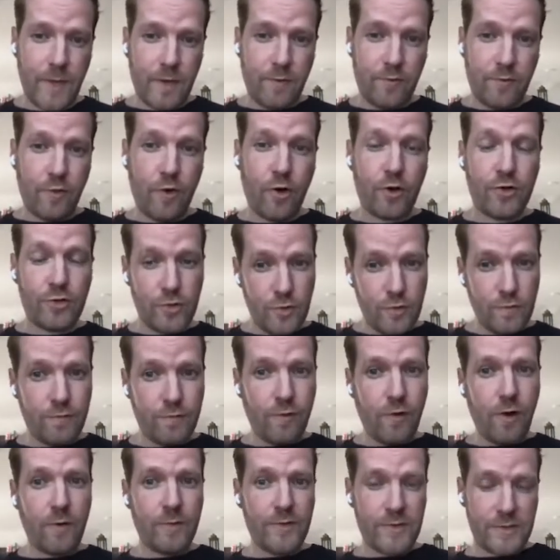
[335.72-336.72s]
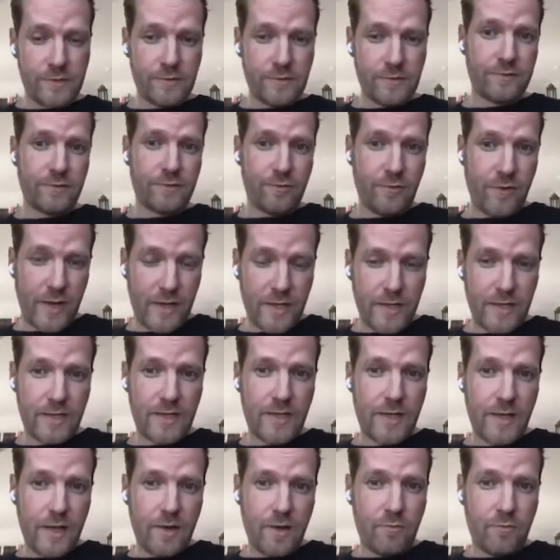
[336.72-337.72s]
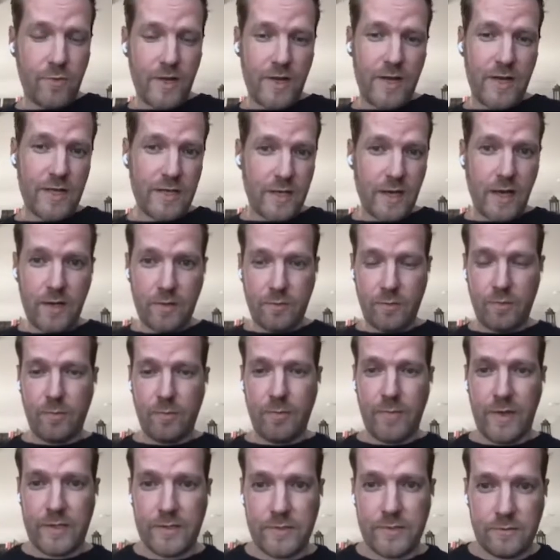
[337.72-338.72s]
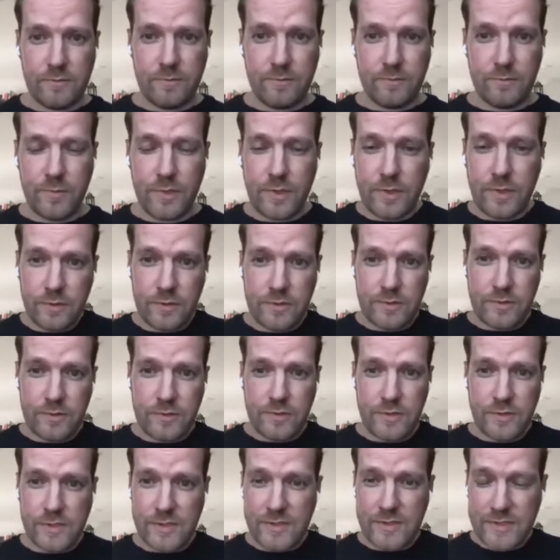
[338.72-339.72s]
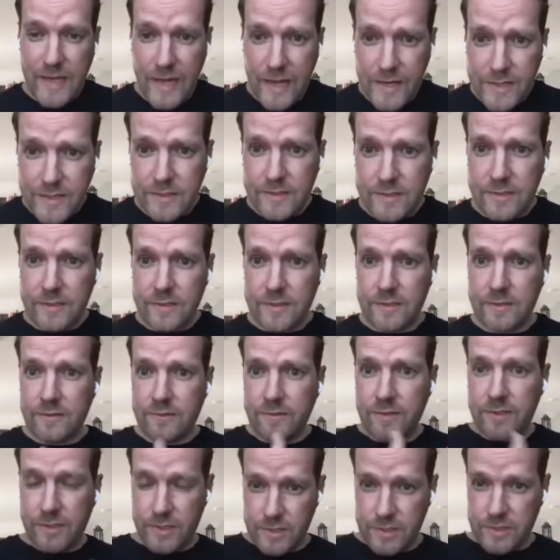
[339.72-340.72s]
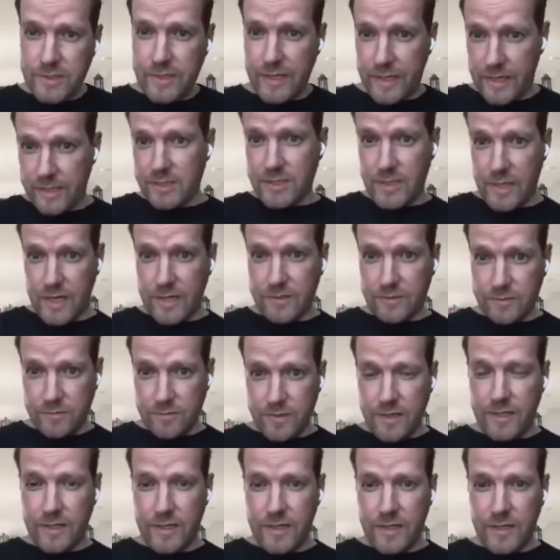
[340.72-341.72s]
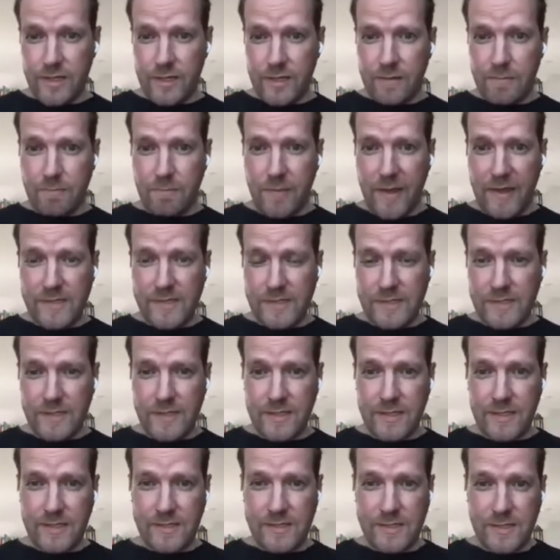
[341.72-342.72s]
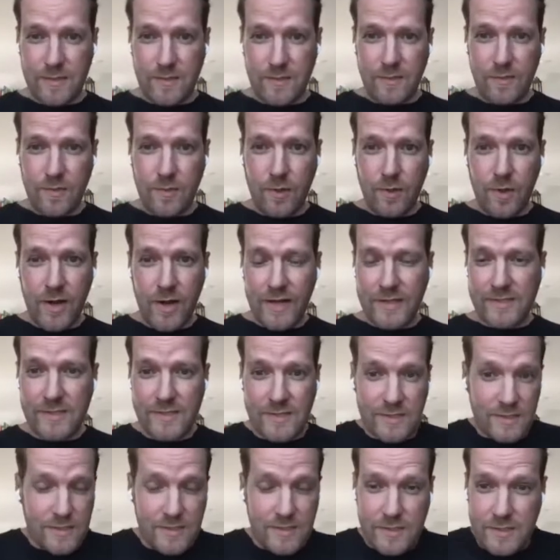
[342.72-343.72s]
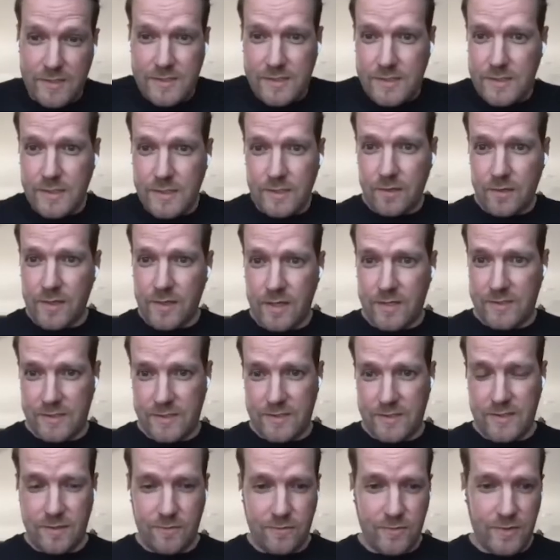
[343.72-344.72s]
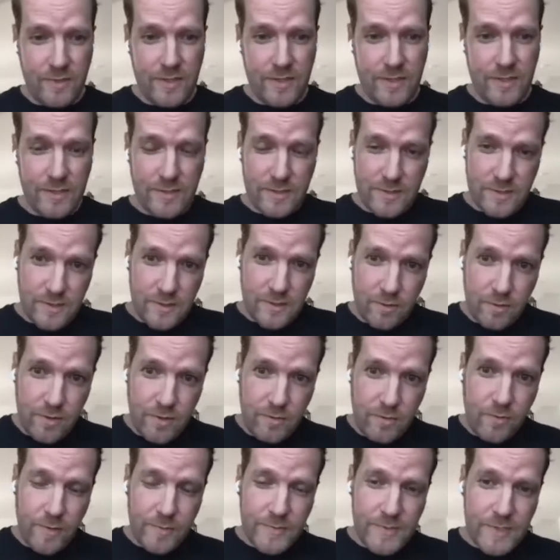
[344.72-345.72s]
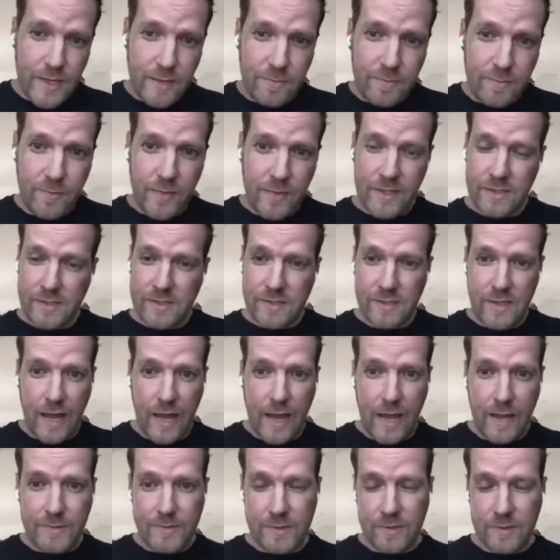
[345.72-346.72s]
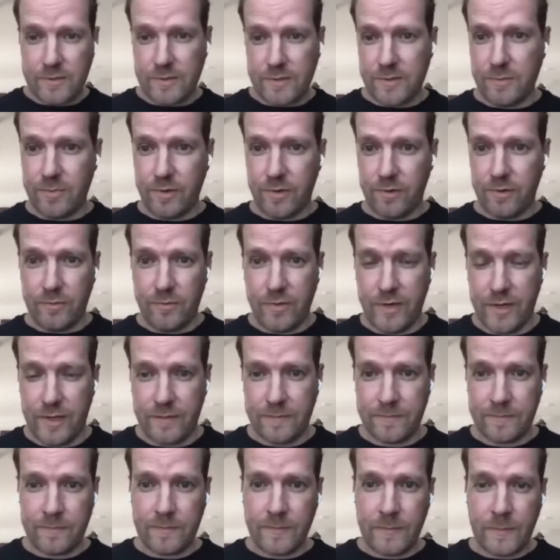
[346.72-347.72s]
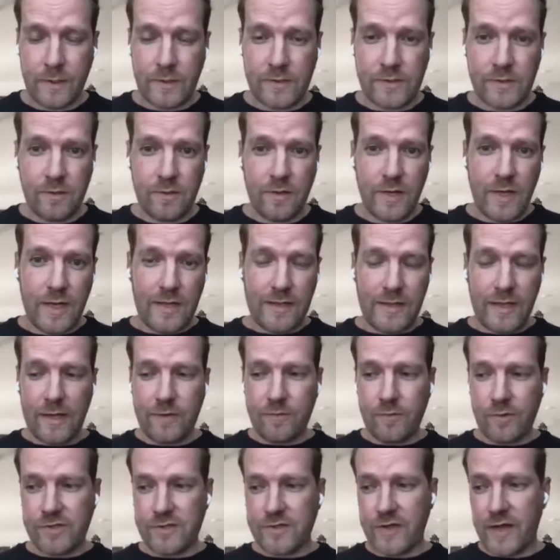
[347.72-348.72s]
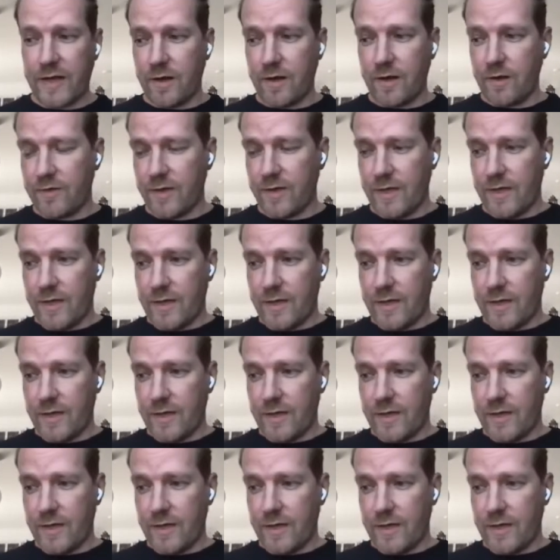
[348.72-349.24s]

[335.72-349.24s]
for new formats of training, really got a momentum, because the standard traditional HR training basically is not existing. It's still not existing, really. It slowly ramps up, but it's absolutely blown away. So that was kind of,